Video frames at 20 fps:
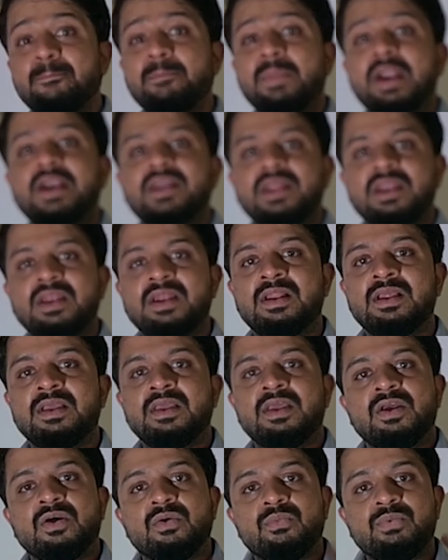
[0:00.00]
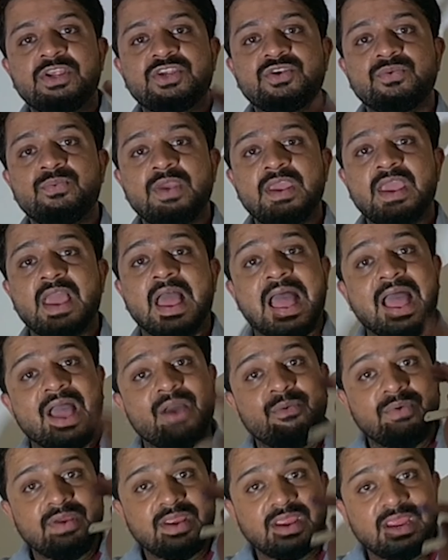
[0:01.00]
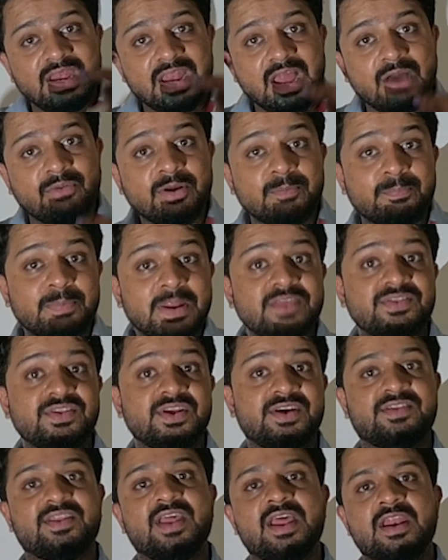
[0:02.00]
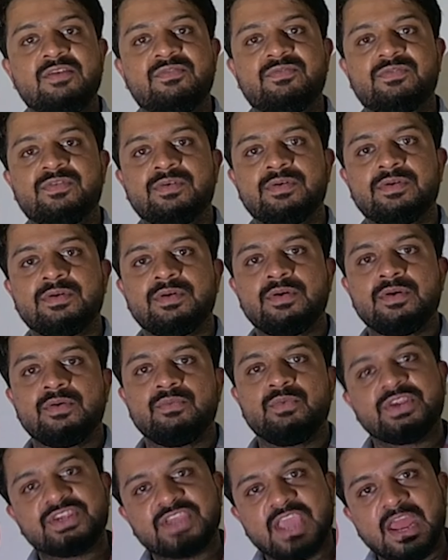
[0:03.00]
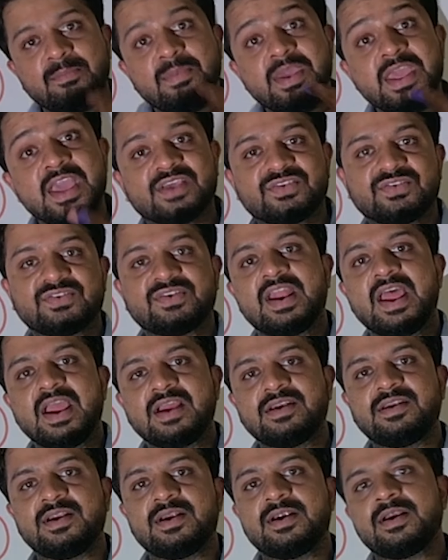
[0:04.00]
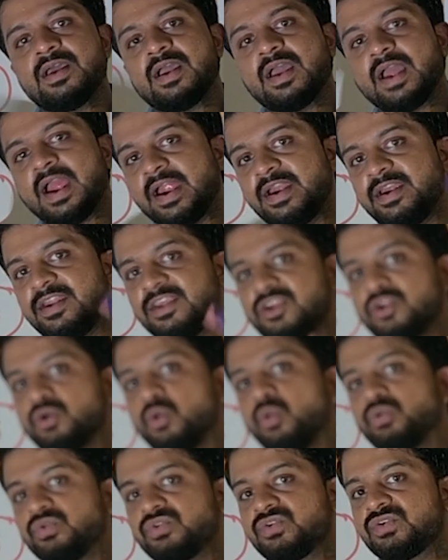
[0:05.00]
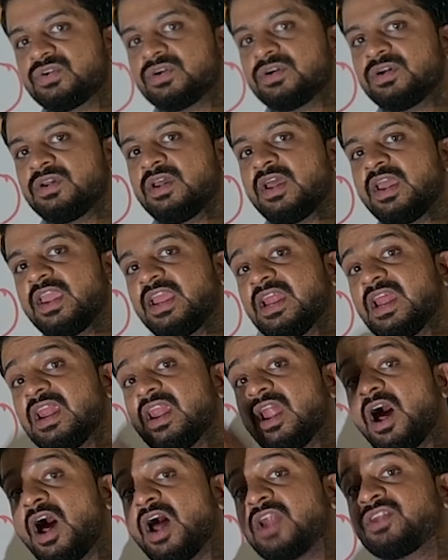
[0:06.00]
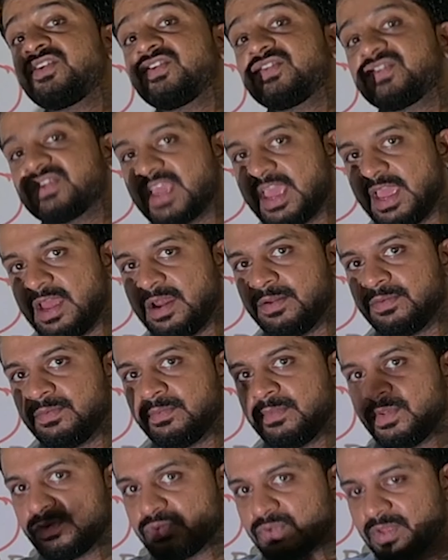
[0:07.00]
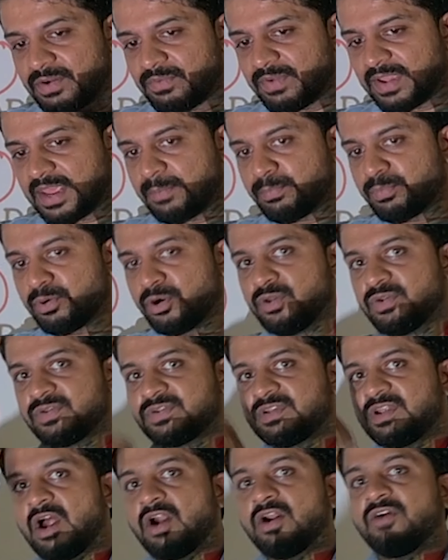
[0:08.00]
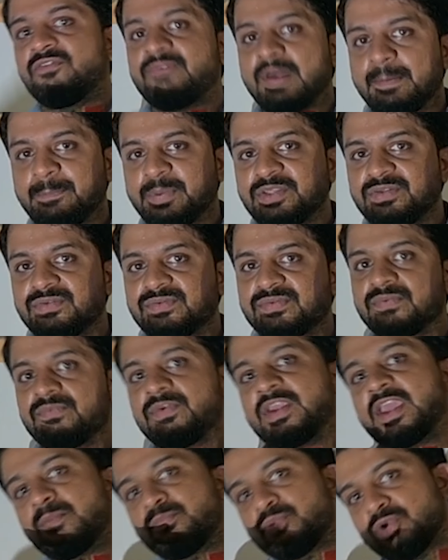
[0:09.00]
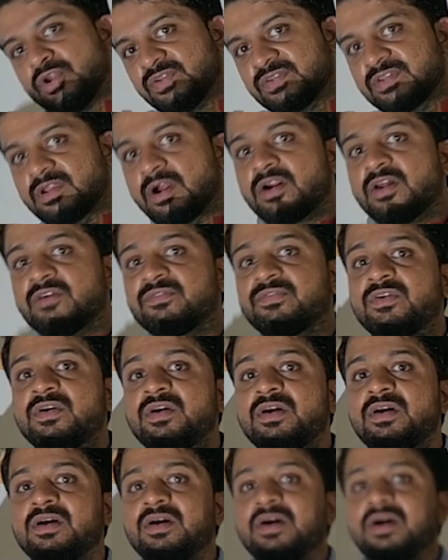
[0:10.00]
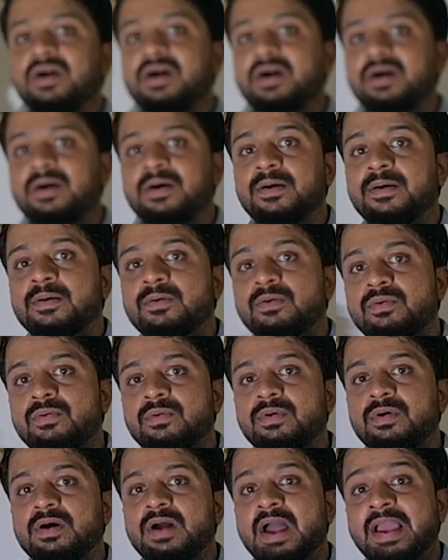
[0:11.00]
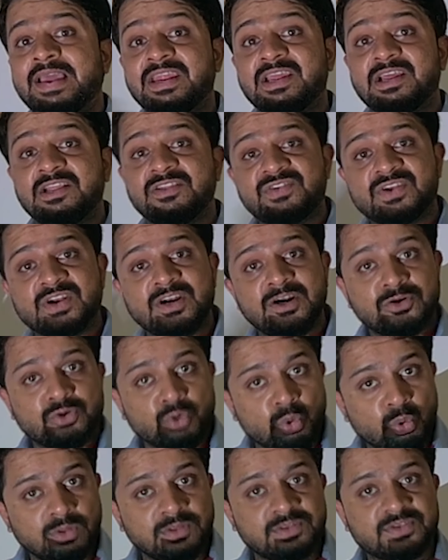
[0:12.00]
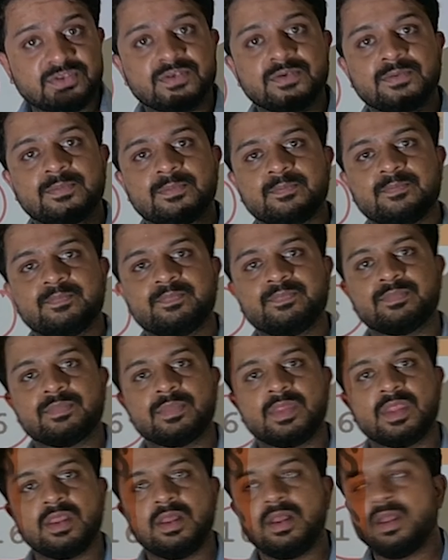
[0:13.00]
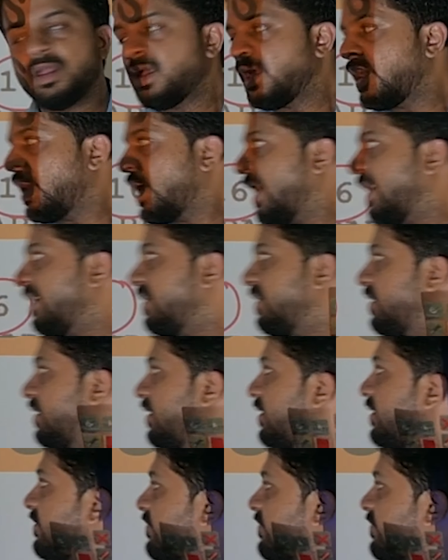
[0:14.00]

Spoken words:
metal, which we have in our place itself, which can be extracted and used in a large scale, so that we can produce a lot of weapons, we can produce a lot of agricultural tools. And